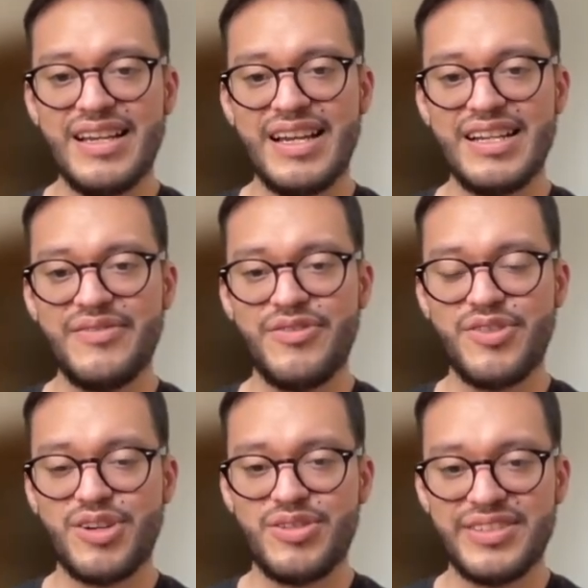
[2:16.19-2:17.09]
and
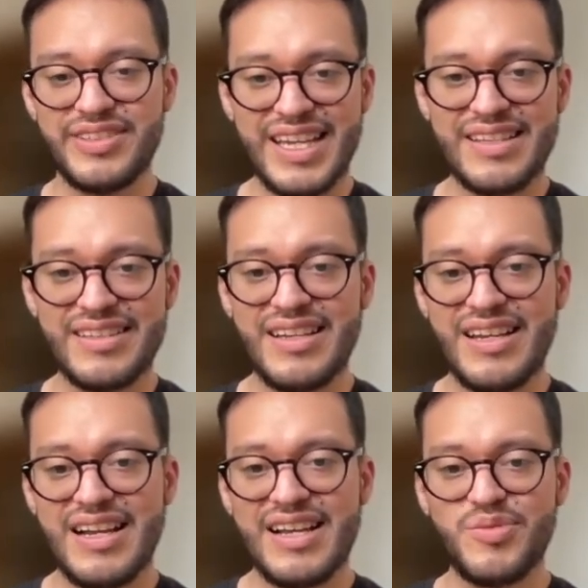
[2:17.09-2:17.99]
informed consent,
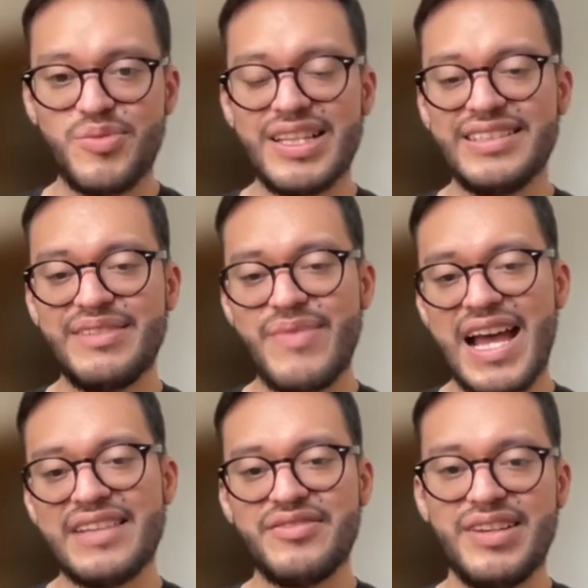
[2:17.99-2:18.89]
as well as
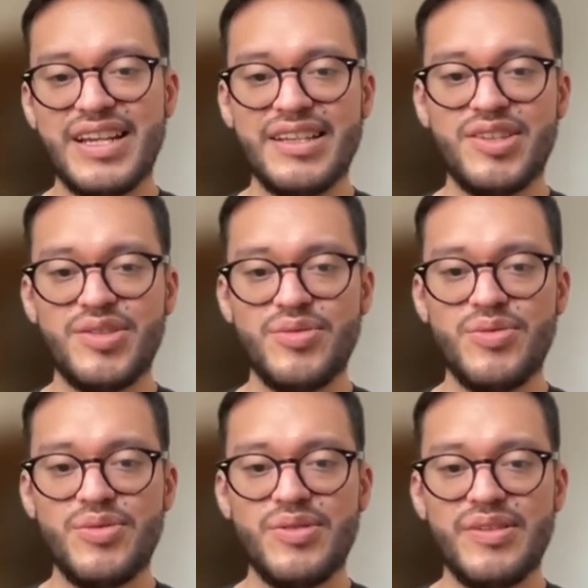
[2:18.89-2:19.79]
demands related
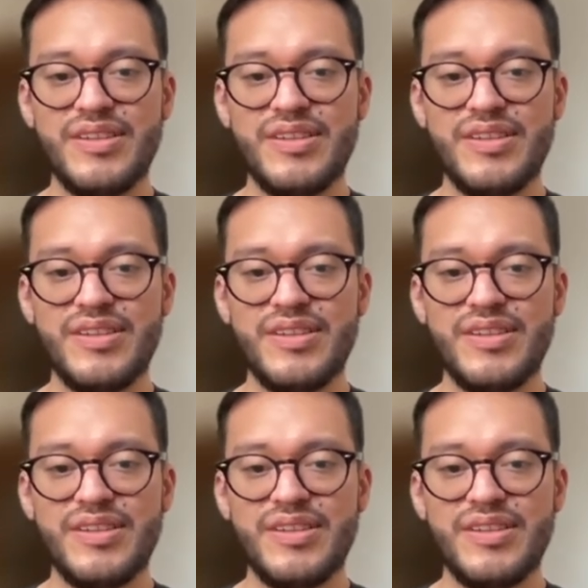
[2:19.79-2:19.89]
to